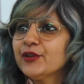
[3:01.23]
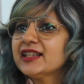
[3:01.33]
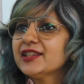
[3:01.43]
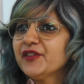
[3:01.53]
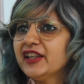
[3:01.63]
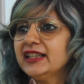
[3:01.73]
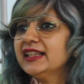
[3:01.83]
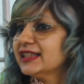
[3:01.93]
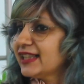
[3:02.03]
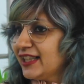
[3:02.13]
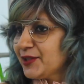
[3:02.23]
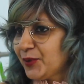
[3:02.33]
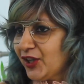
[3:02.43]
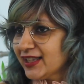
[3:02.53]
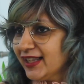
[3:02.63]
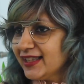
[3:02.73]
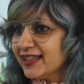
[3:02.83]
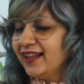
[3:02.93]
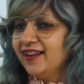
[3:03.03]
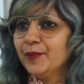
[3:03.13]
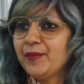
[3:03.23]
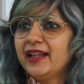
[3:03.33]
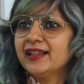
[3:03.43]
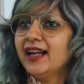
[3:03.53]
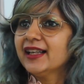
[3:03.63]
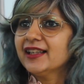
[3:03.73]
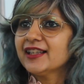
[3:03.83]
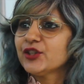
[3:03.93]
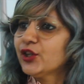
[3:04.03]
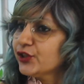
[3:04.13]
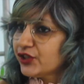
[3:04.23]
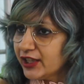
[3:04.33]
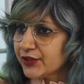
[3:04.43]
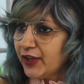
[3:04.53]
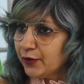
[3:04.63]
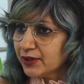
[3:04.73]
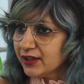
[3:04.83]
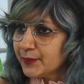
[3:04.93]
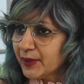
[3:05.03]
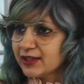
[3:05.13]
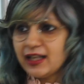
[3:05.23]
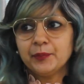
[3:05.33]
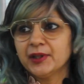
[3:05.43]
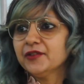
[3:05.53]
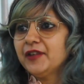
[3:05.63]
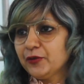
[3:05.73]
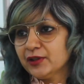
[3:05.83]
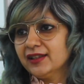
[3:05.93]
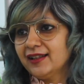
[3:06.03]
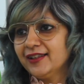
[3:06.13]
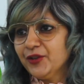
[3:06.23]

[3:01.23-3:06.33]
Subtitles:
So it's a very intense process, and the idea is not to judge founders because I've been a founder and I